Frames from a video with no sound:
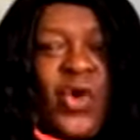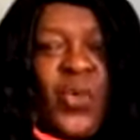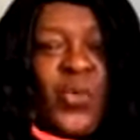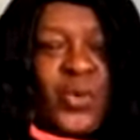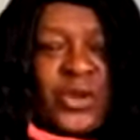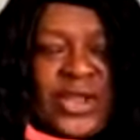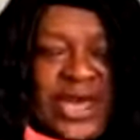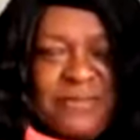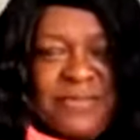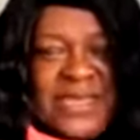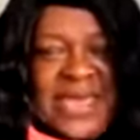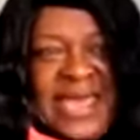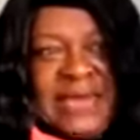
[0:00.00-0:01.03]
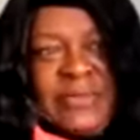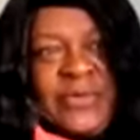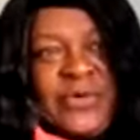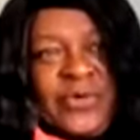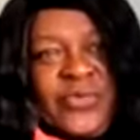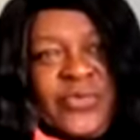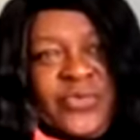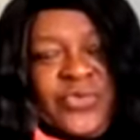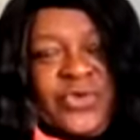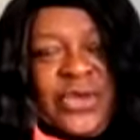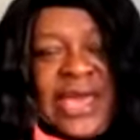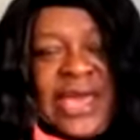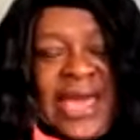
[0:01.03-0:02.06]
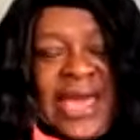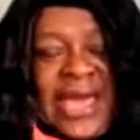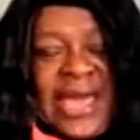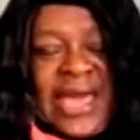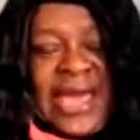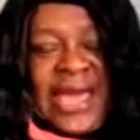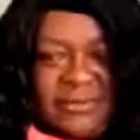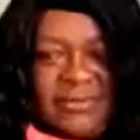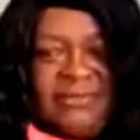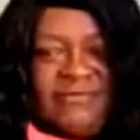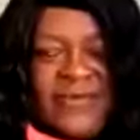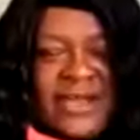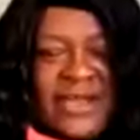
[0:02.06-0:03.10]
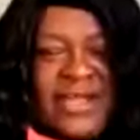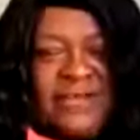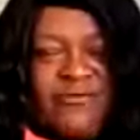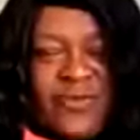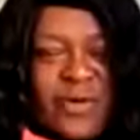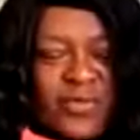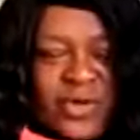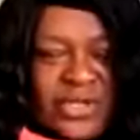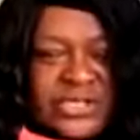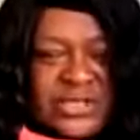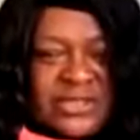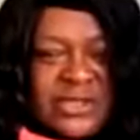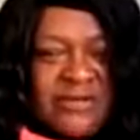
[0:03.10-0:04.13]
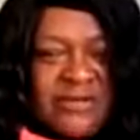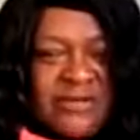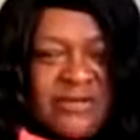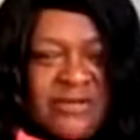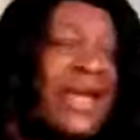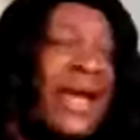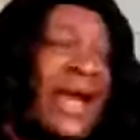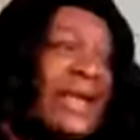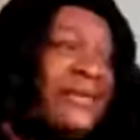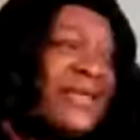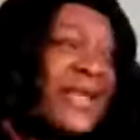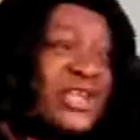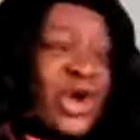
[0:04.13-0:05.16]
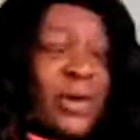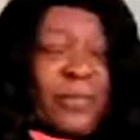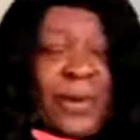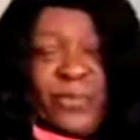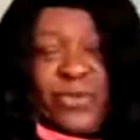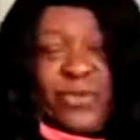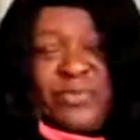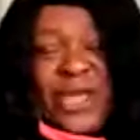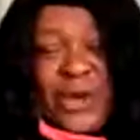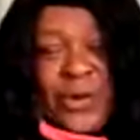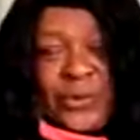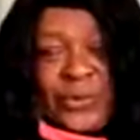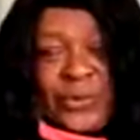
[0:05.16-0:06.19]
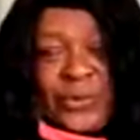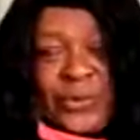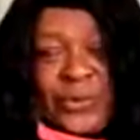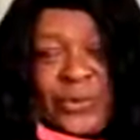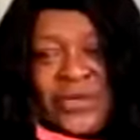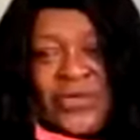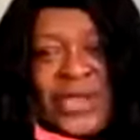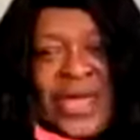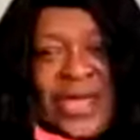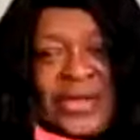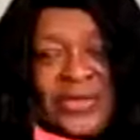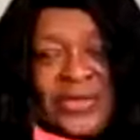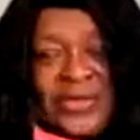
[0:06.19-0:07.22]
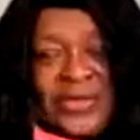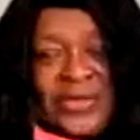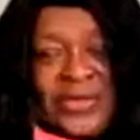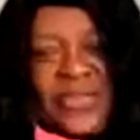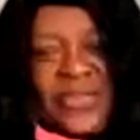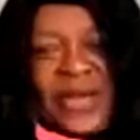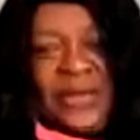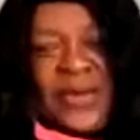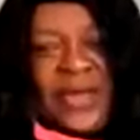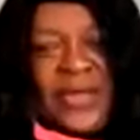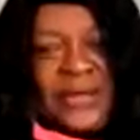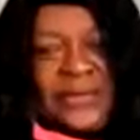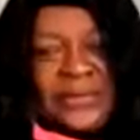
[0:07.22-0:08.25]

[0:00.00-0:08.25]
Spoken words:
Would I be able to get the funding from wheelchair services and then top up with my own? Would I do it that way?